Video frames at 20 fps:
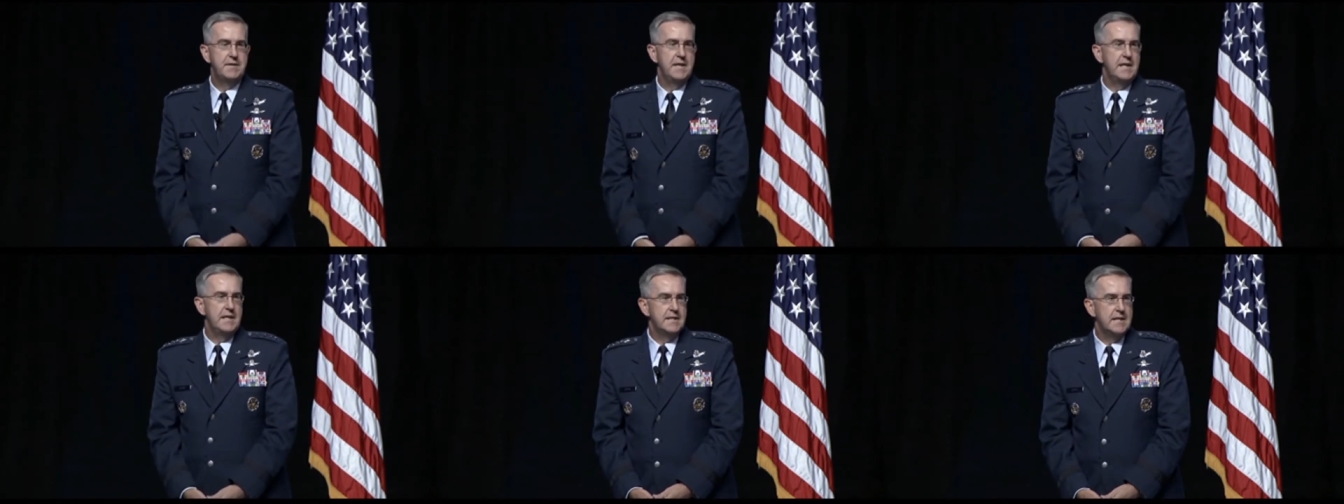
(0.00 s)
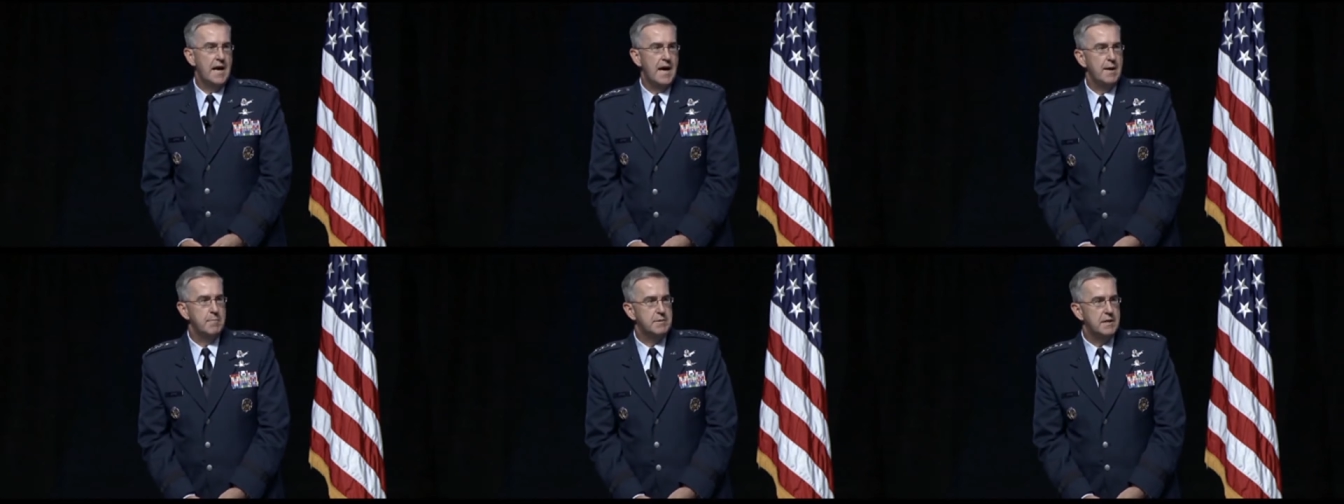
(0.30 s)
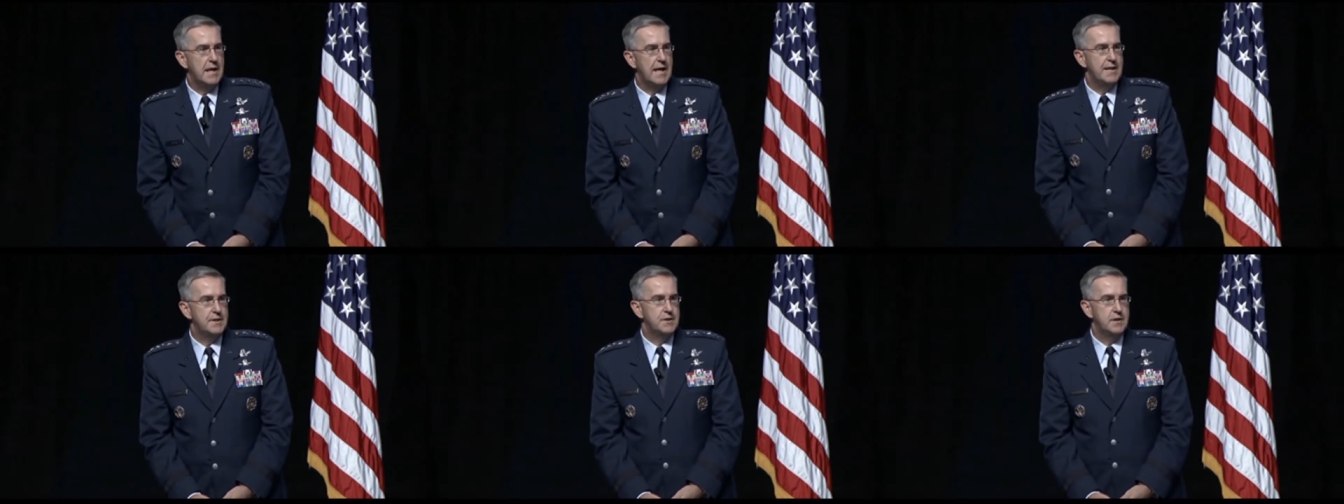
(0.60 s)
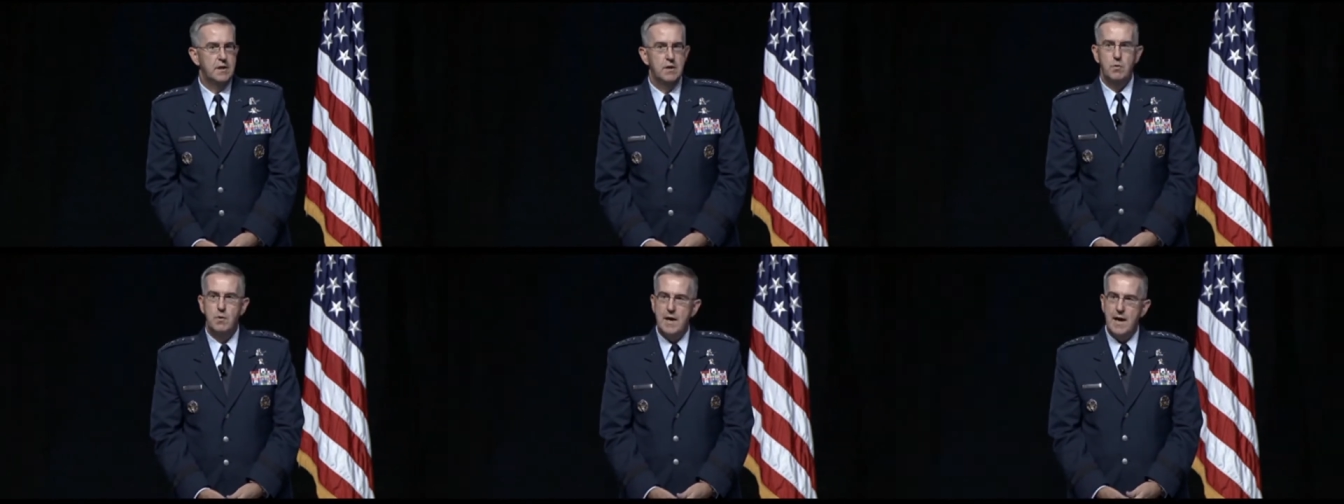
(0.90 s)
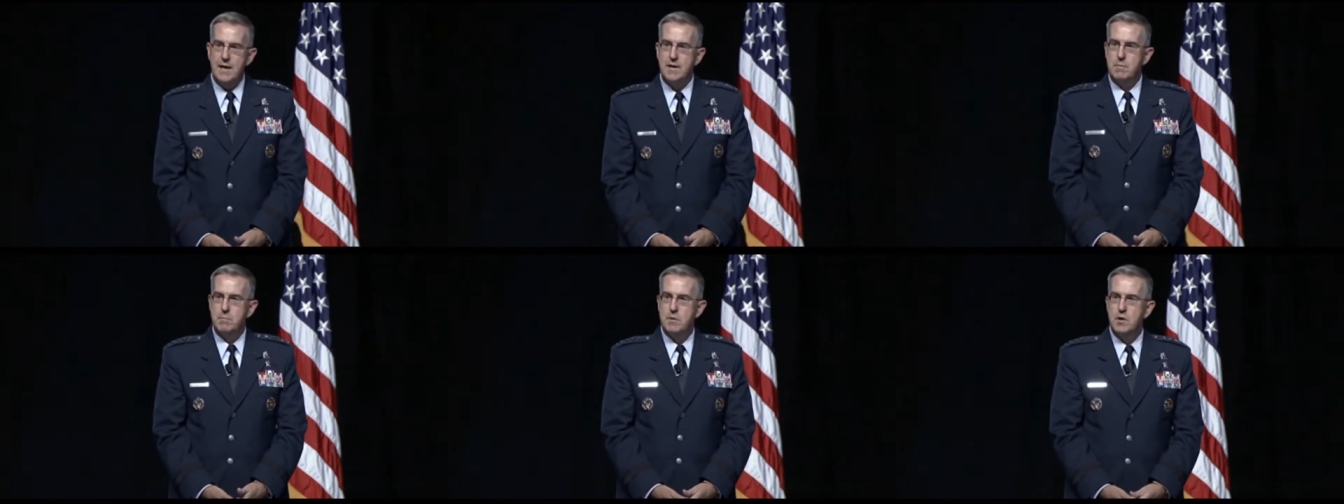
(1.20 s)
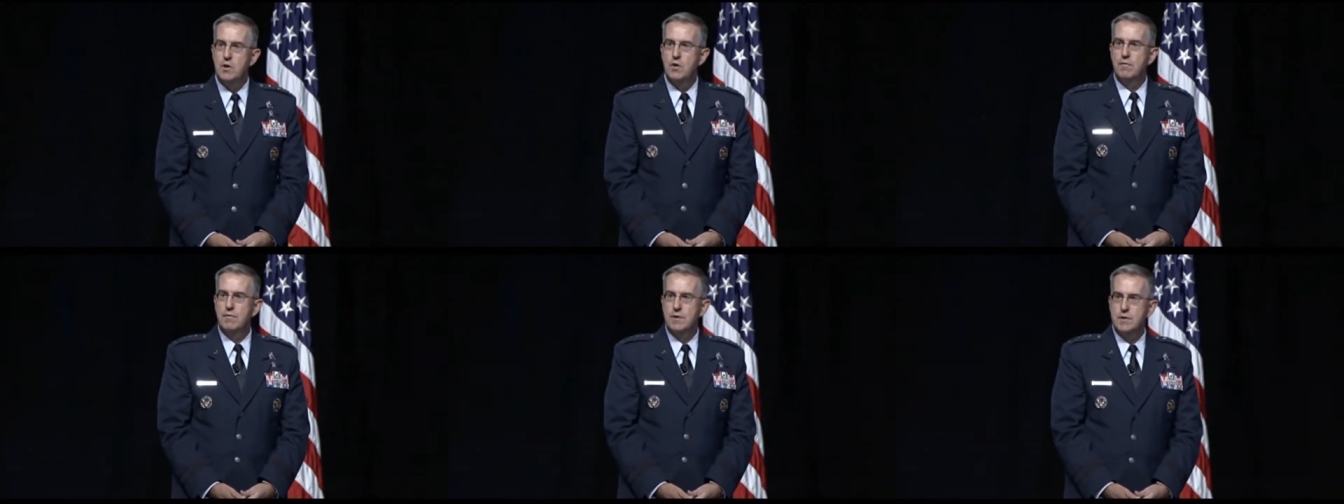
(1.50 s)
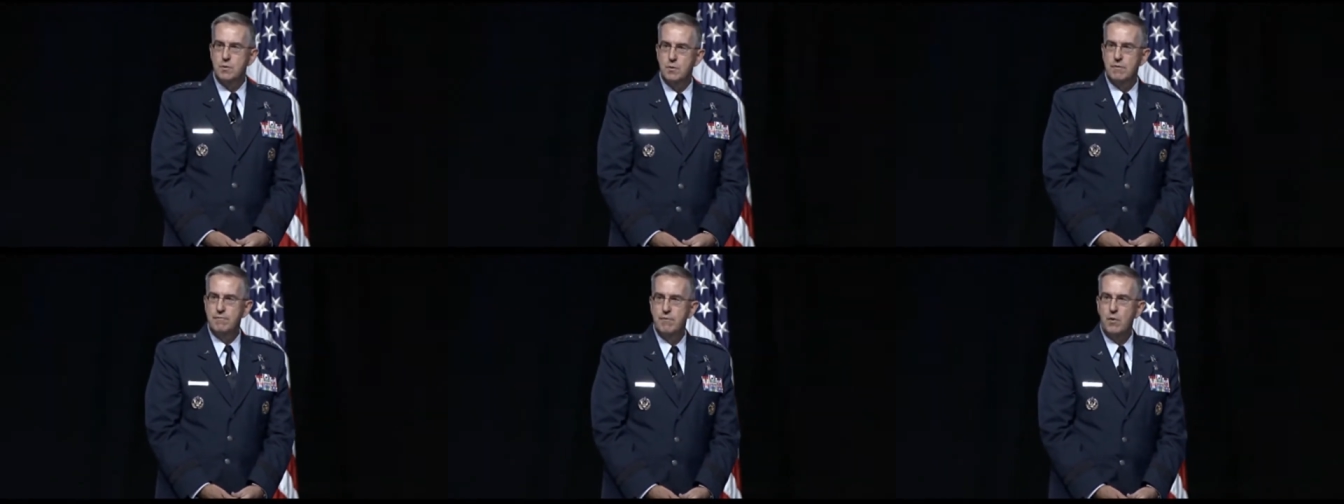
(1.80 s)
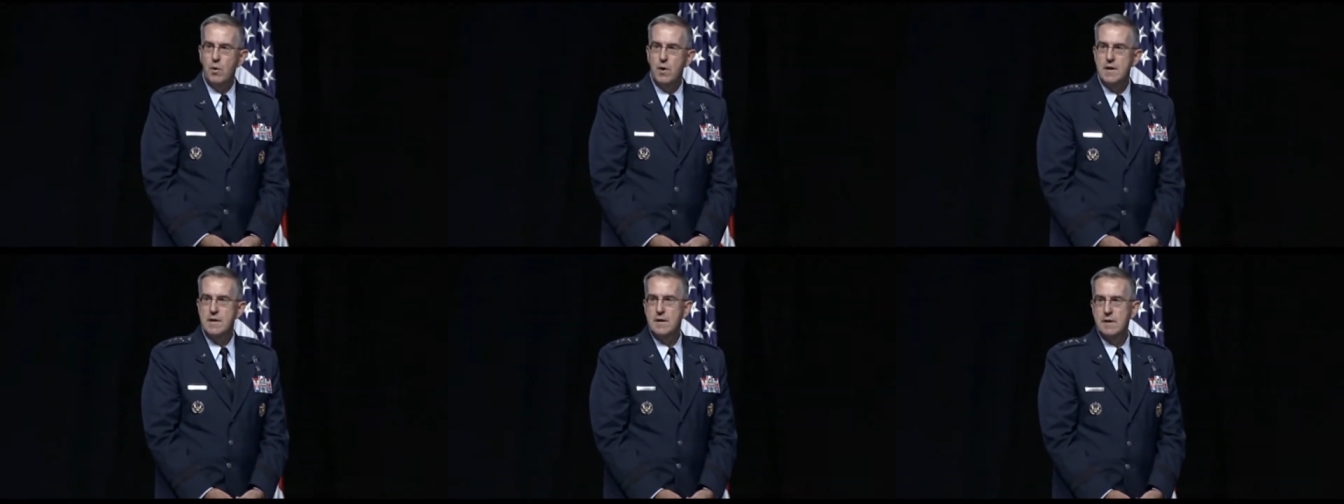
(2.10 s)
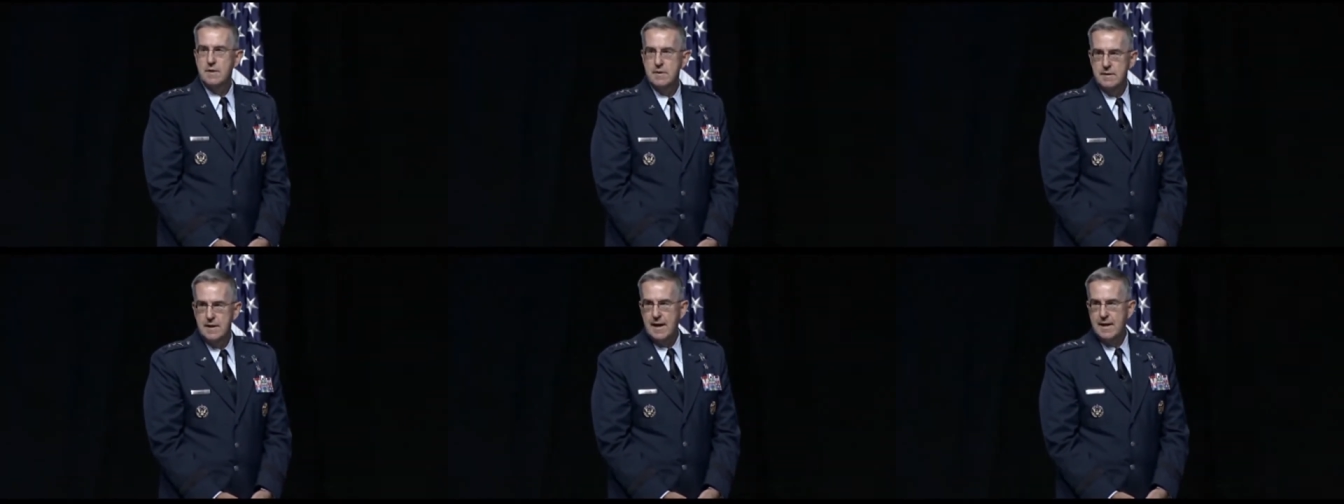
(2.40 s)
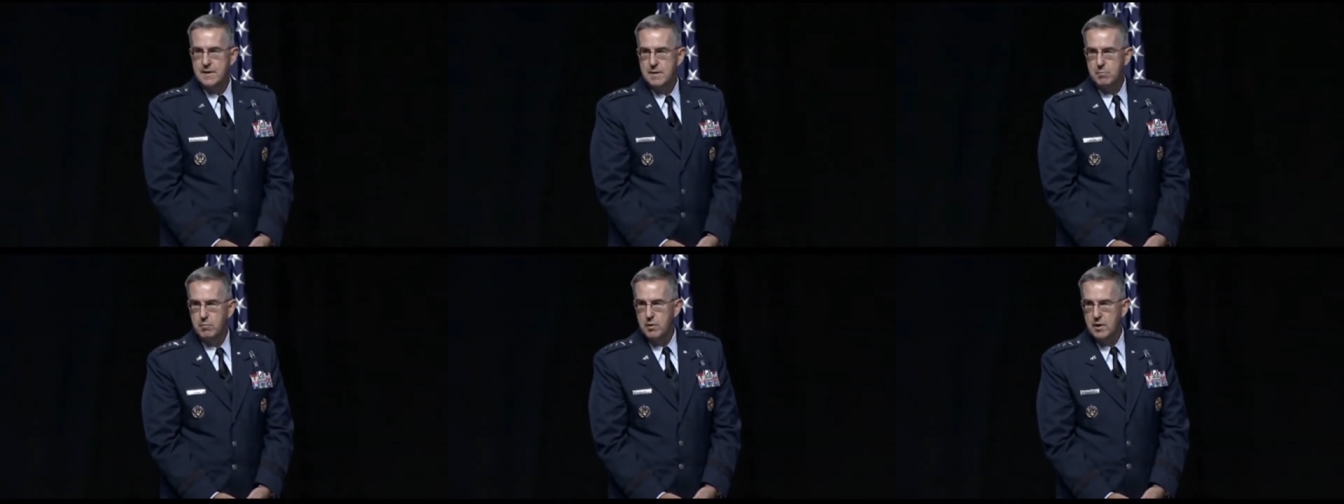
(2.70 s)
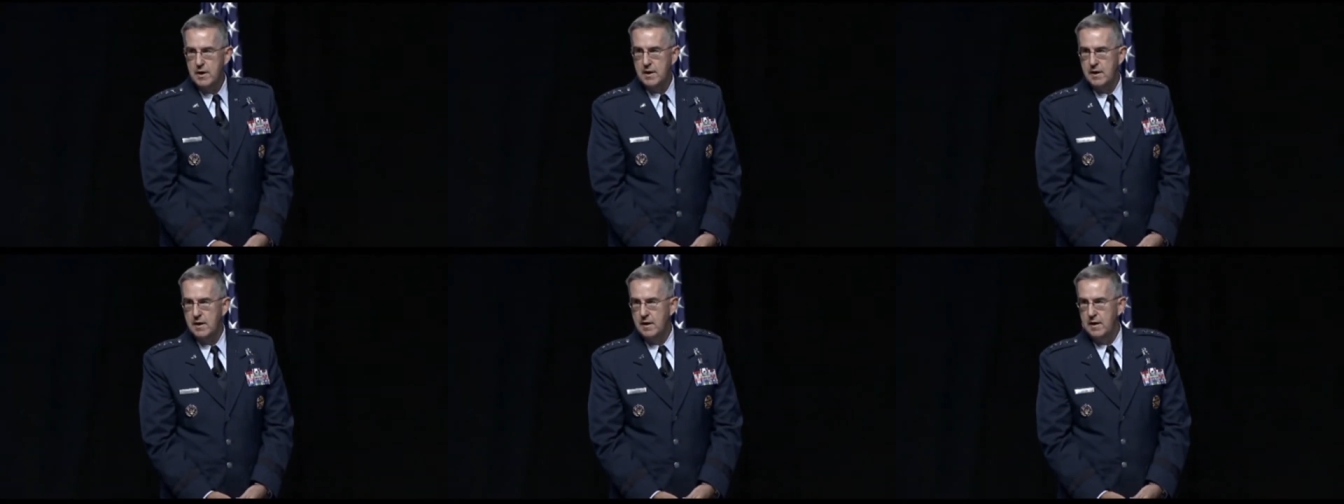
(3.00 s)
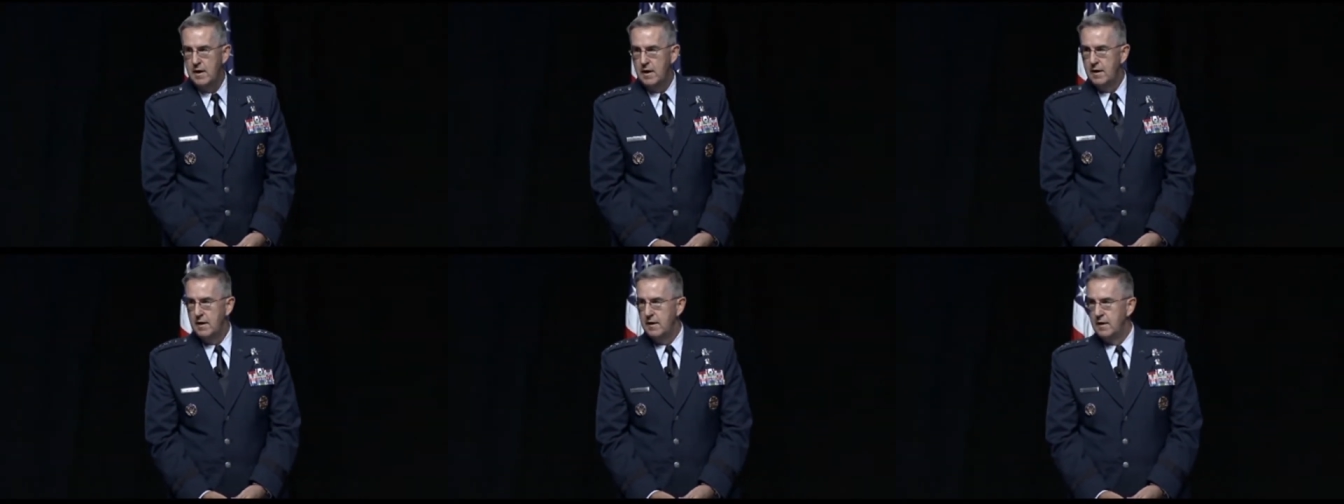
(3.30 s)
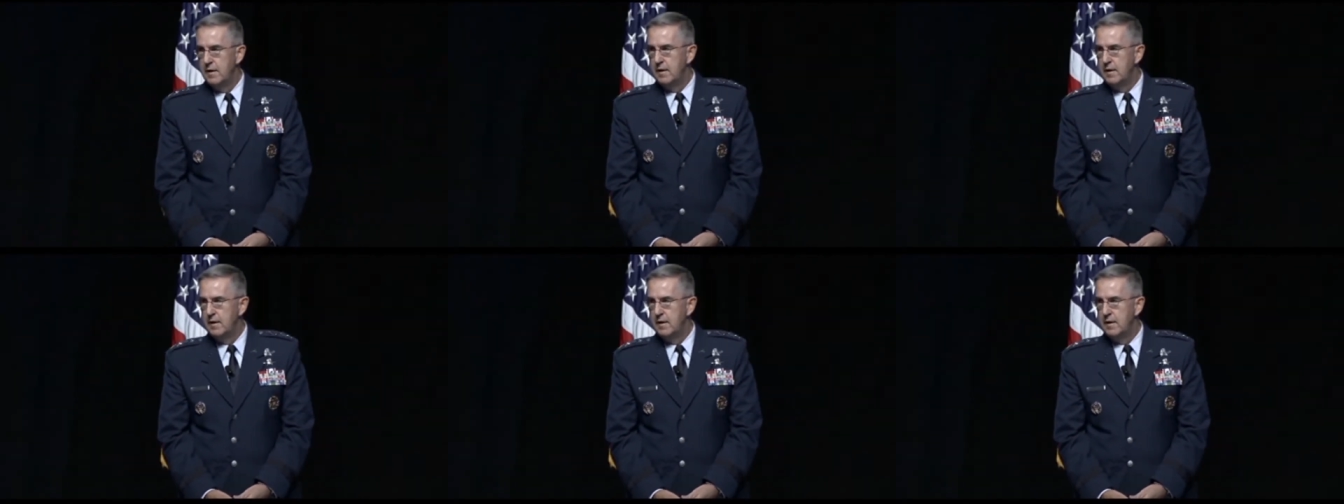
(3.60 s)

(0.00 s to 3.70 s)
15 times last year we had to maneuver to avoid that debris.